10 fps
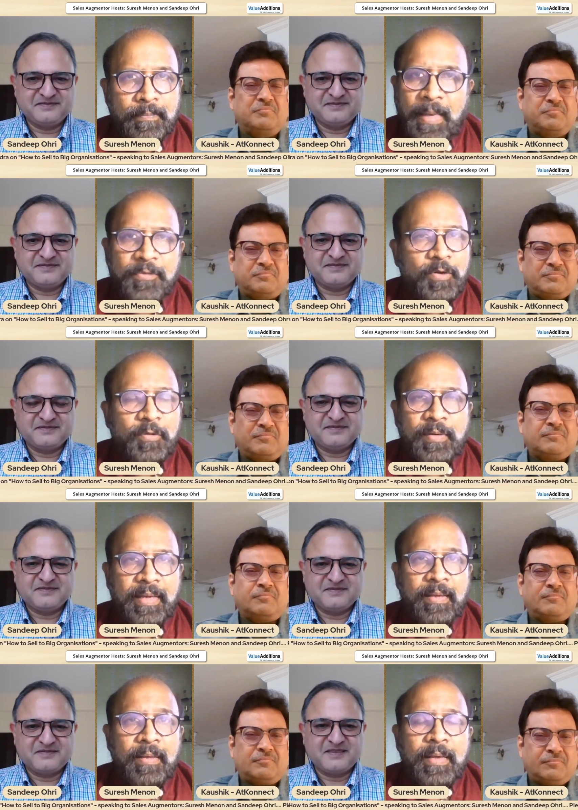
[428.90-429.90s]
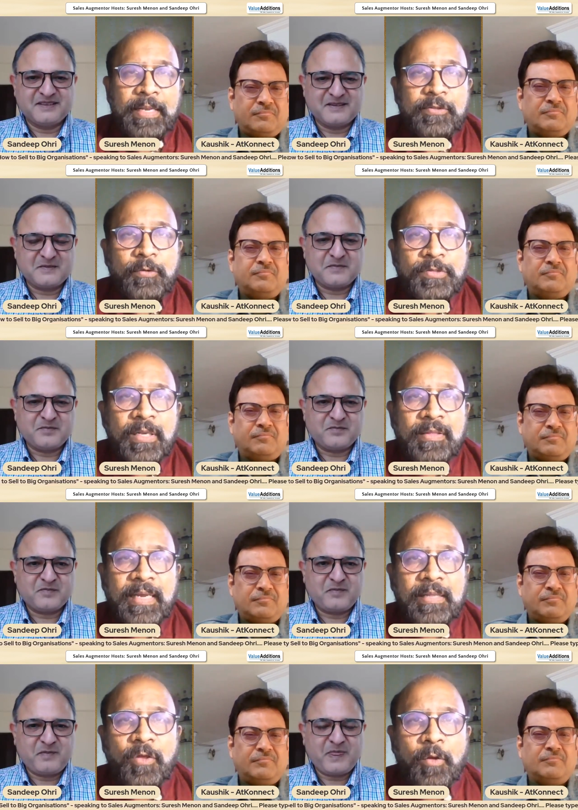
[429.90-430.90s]
Speaker 1: absolutely institutional
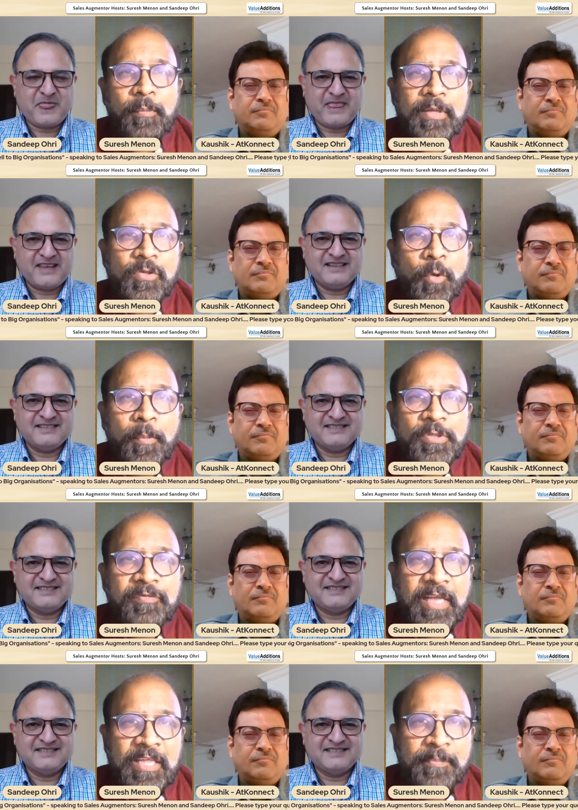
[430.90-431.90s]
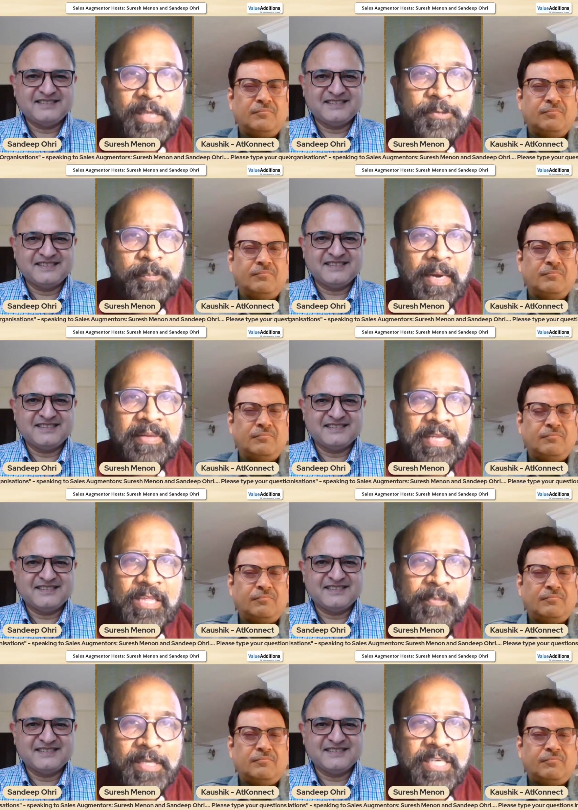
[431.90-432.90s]
sales is almost so much of test match play the
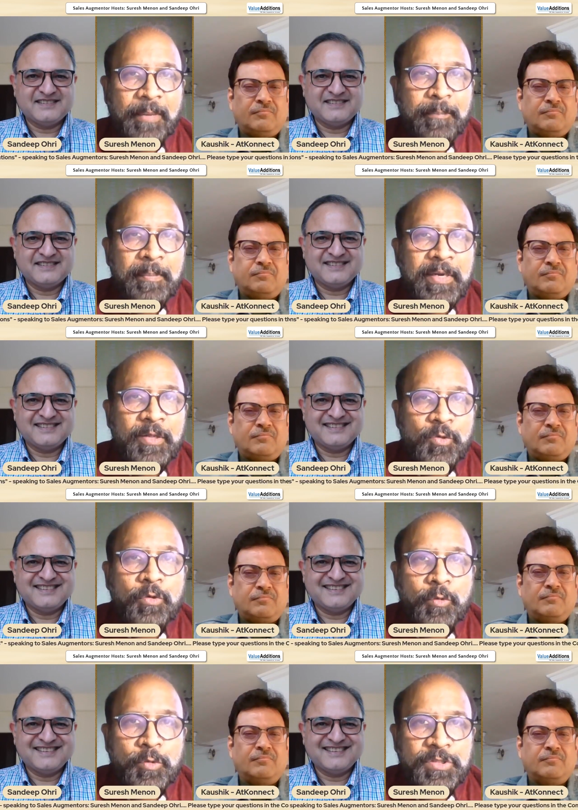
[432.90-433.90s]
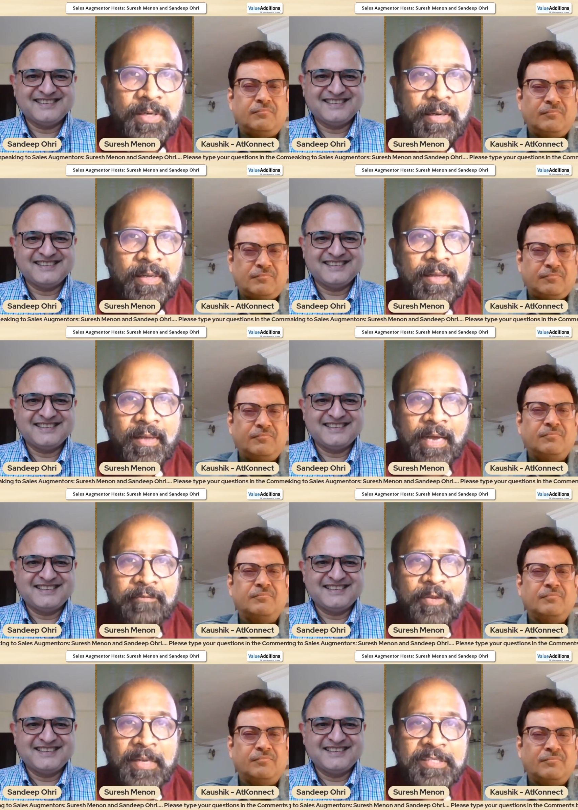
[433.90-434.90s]
test match temperament is so crucial and
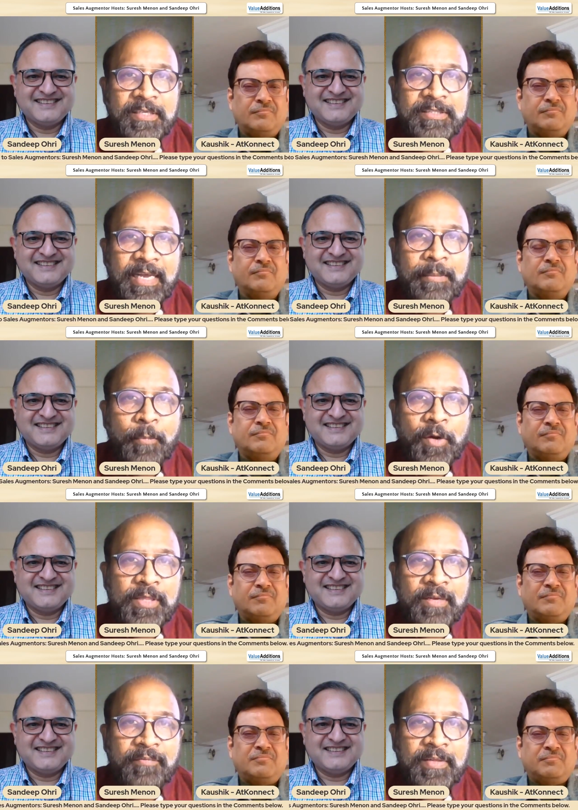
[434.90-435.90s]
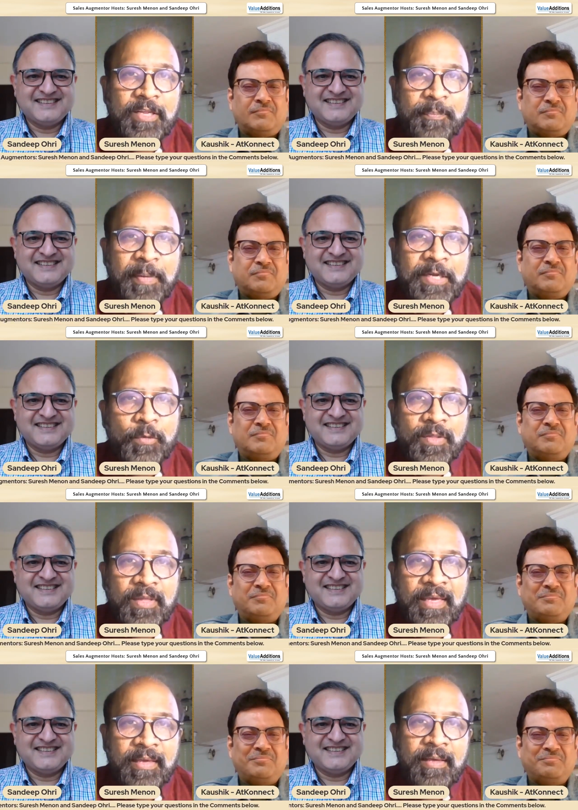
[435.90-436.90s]
when you mentioned jl morrison whether it's
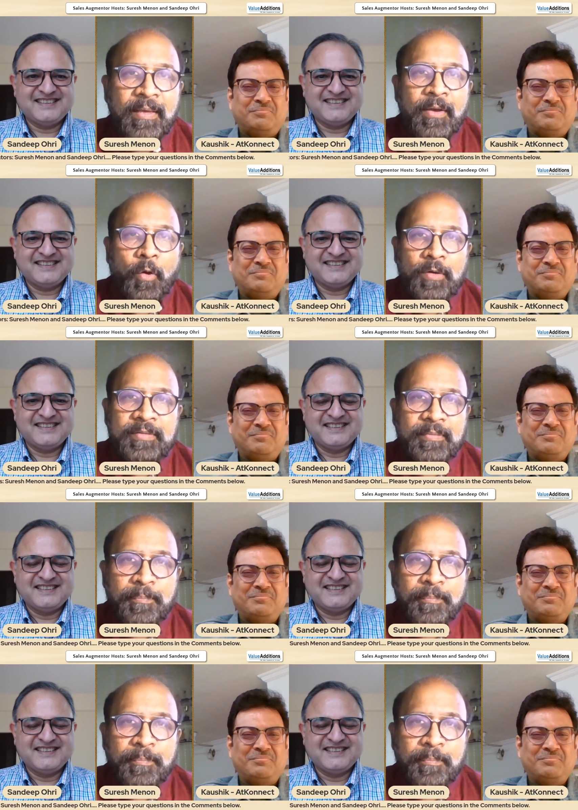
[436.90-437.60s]
b2c or